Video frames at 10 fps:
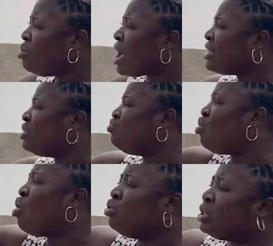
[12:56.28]
Look at the
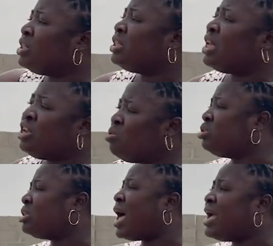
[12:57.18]
road. There's a new
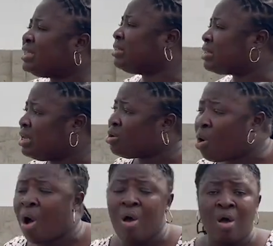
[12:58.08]
site. It's
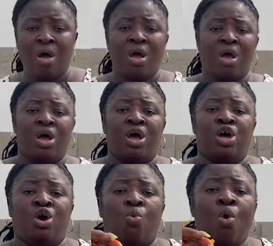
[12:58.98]
Kinikon.
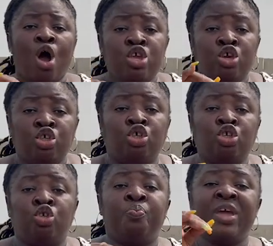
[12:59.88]
What you
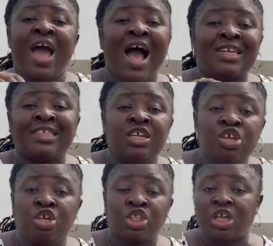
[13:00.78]
should be asking
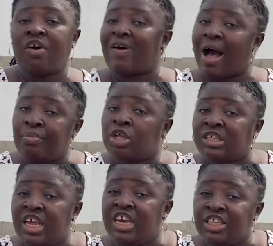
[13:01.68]
yourself, I'm not
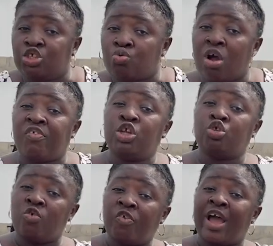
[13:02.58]
saying it is wrong for you
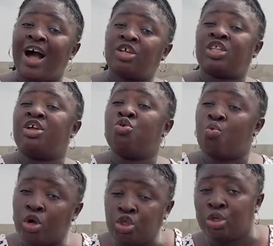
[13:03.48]
to look for a house that you
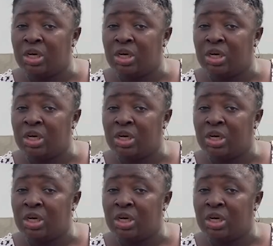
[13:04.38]
want to